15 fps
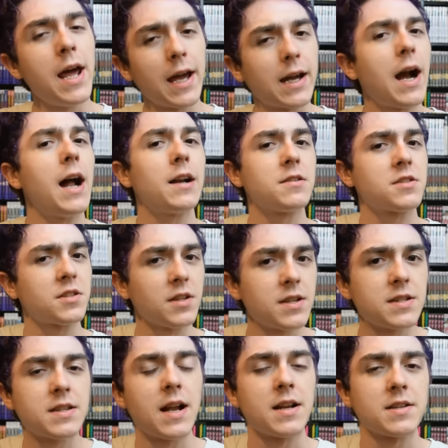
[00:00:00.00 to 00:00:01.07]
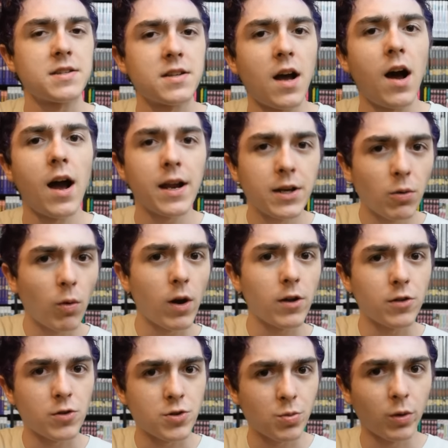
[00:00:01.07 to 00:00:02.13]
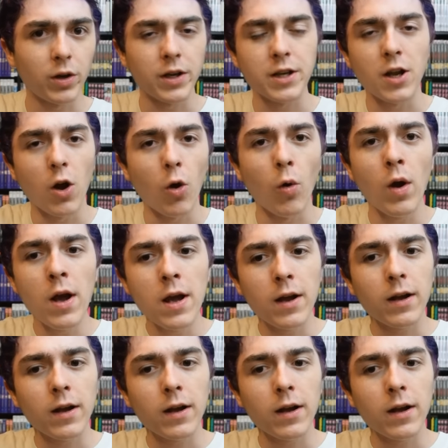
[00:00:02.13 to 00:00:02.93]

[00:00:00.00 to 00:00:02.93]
it kind of slings that aside to where there's really no